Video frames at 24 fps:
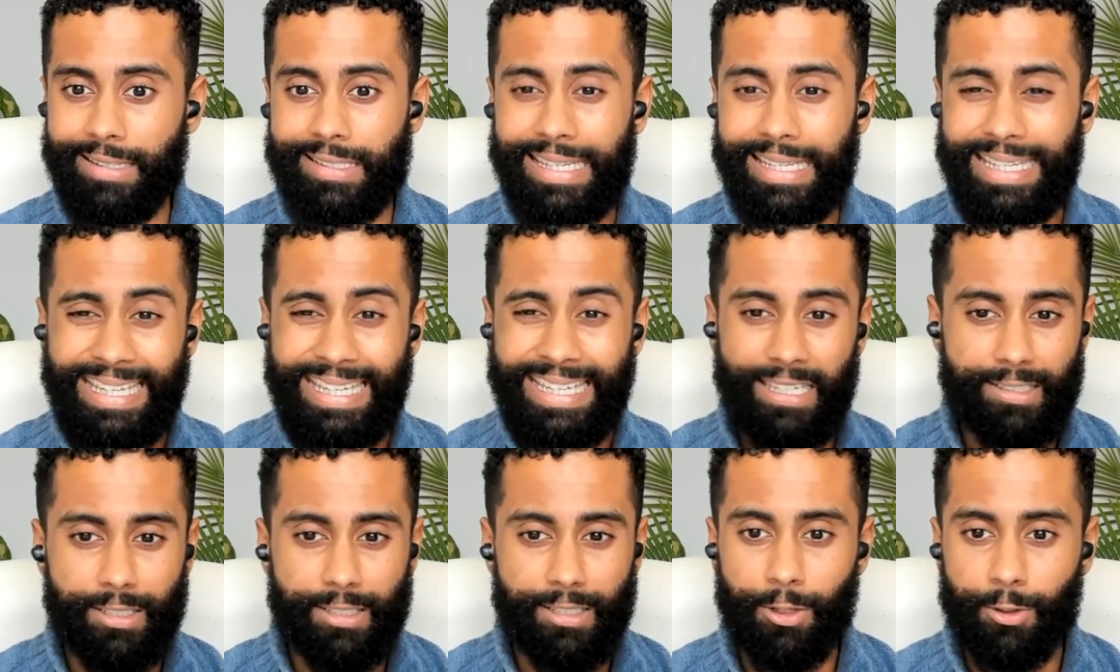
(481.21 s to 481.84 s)
and it's
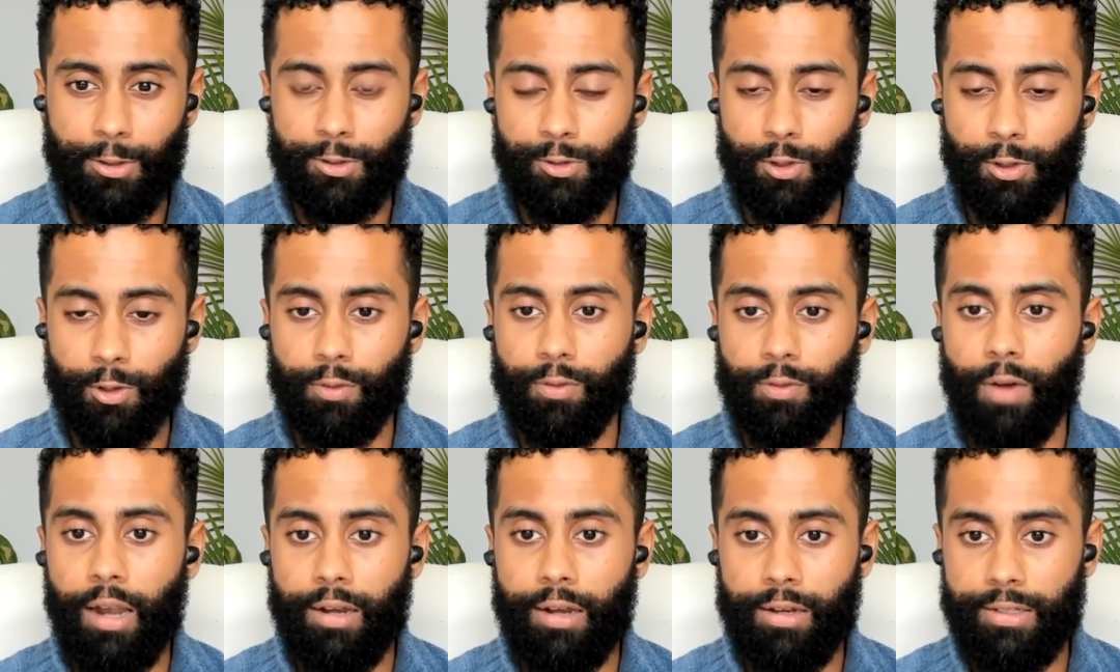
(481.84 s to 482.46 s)
easier to sort
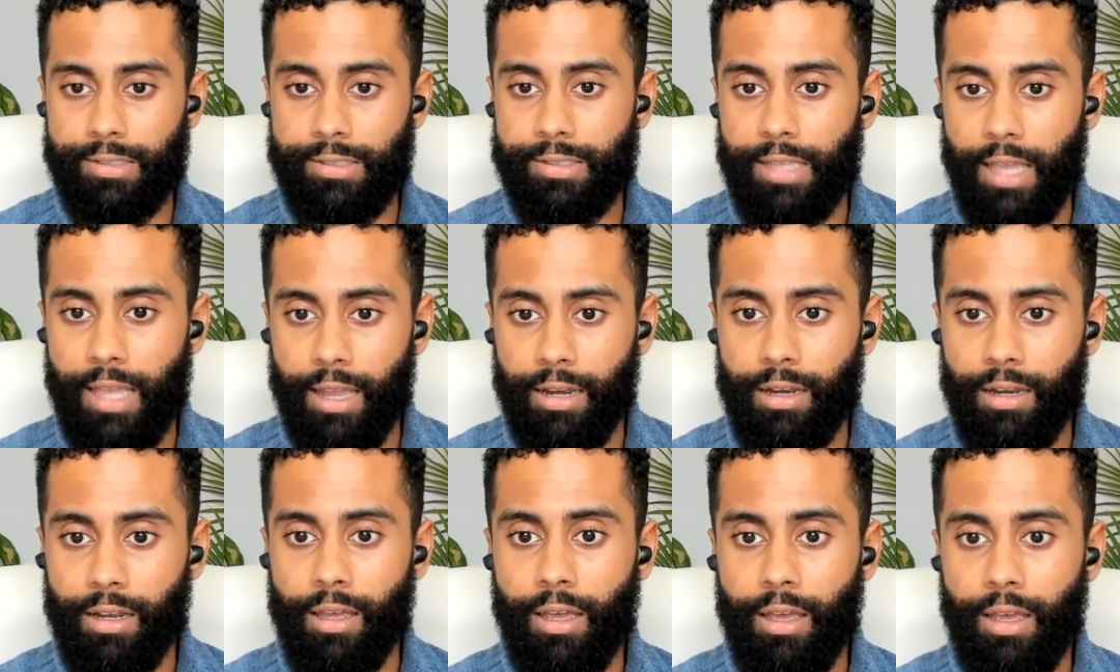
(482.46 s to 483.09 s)
of
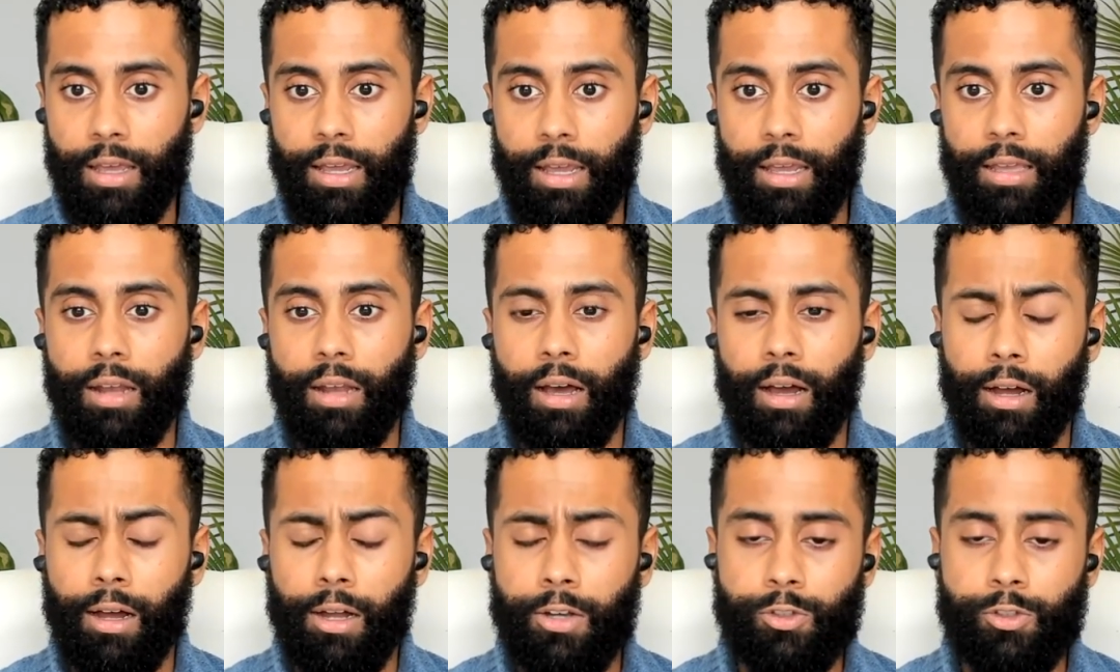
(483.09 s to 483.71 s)
understand
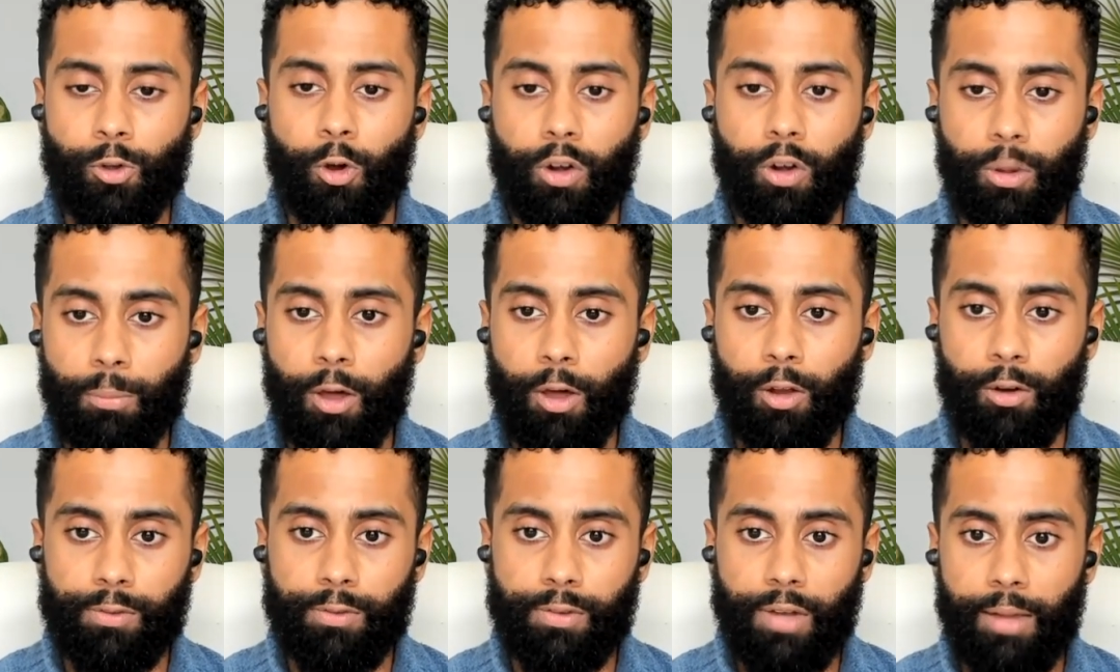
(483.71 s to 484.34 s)
in a short
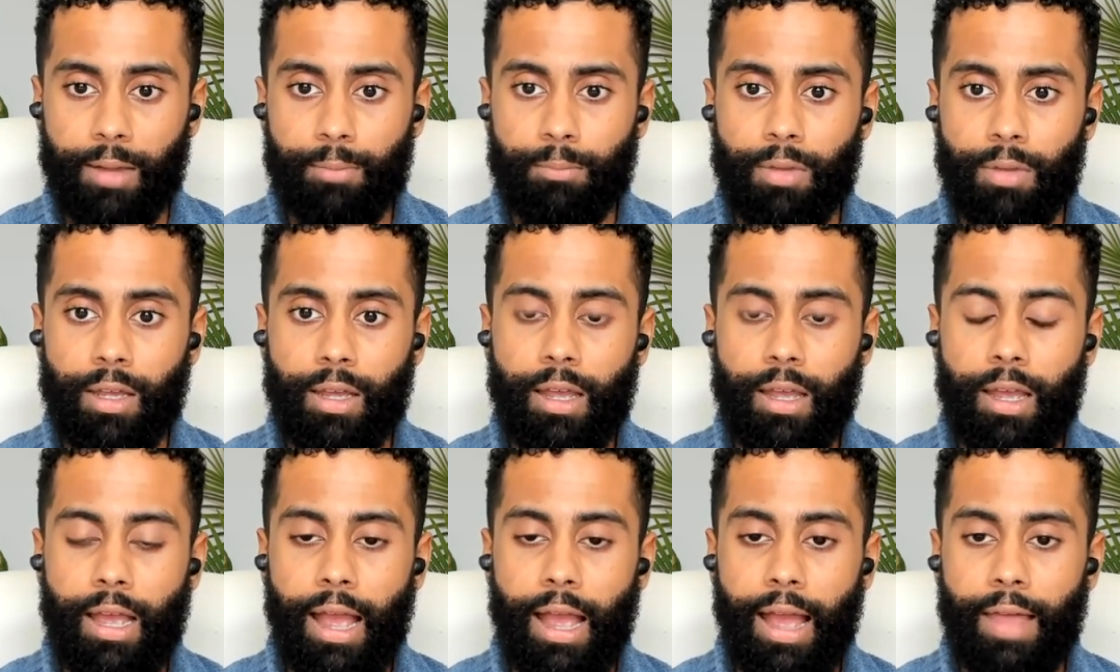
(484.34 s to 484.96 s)
amount of time
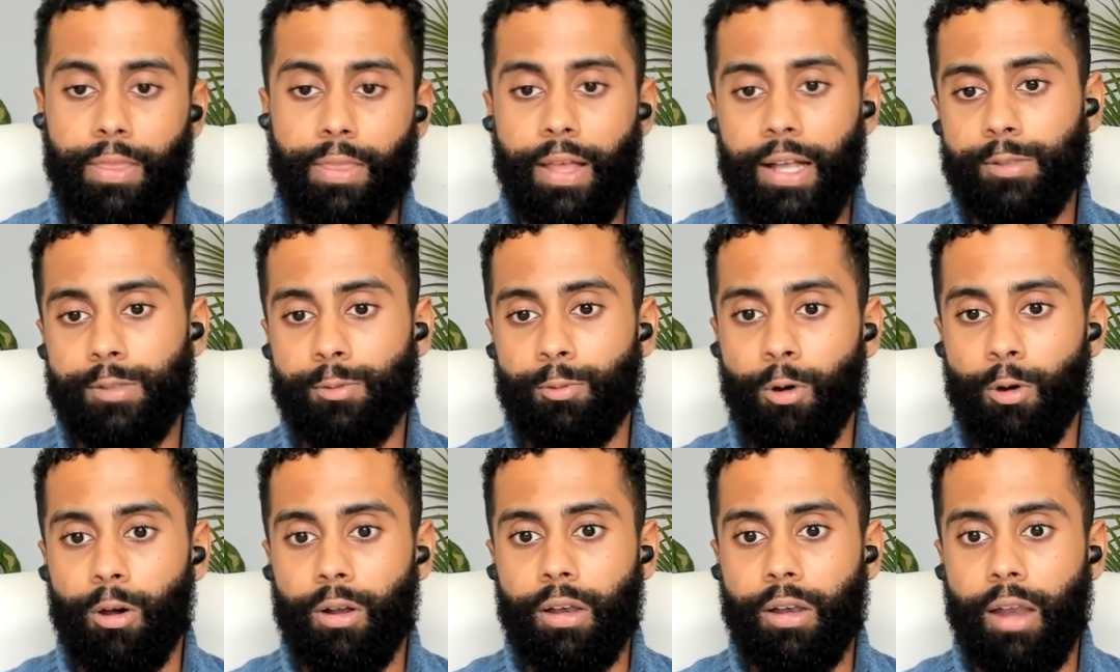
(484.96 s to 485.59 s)
and
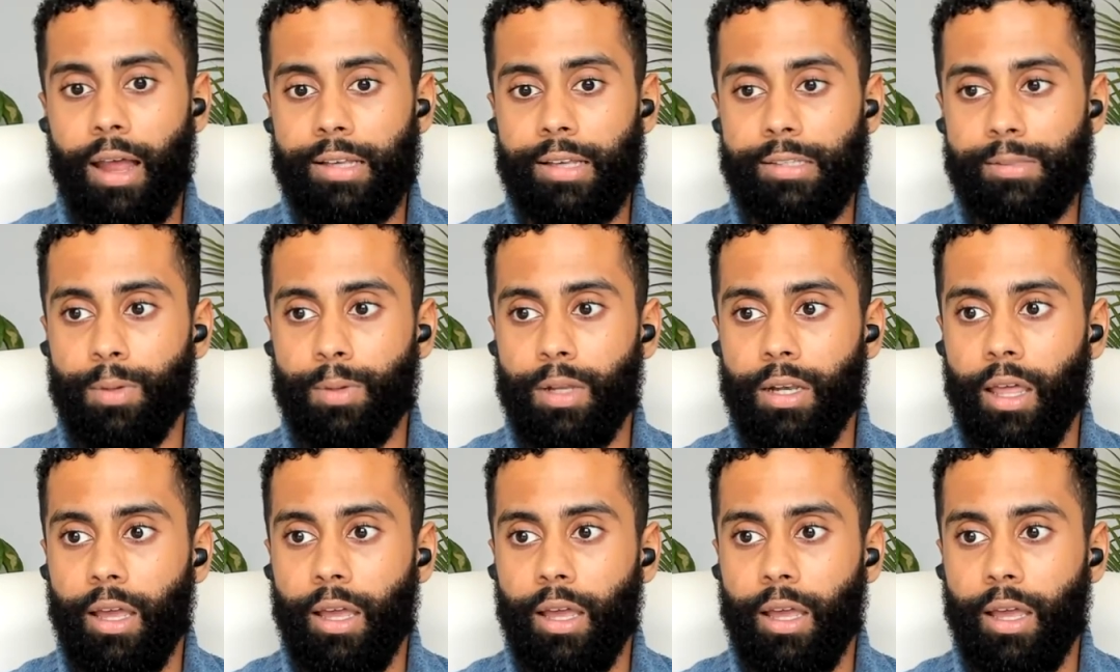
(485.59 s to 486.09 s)
that's what has